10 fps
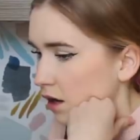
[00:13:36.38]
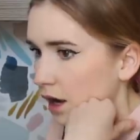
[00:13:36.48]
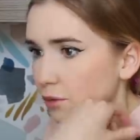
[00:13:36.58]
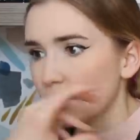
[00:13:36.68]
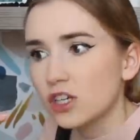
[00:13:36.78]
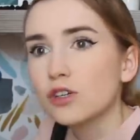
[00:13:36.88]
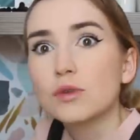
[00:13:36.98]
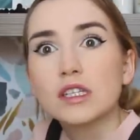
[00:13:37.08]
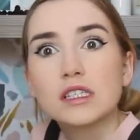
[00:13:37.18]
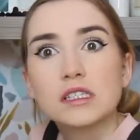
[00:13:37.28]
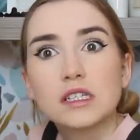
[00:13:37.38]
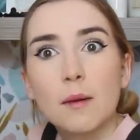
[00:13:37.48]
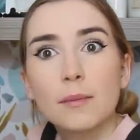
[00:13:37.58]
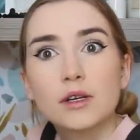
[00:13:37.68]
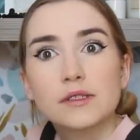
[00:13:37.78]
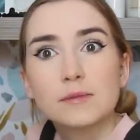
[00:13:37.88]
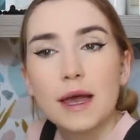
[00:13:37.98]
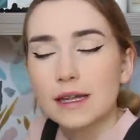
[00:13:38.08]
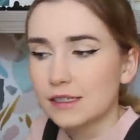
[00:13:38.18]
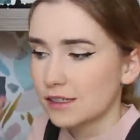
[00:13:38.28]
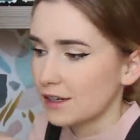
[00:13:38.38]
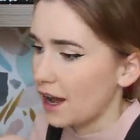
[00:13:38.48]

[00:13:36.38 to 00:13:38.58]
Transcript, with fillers: I wish I knew what these numbers meant.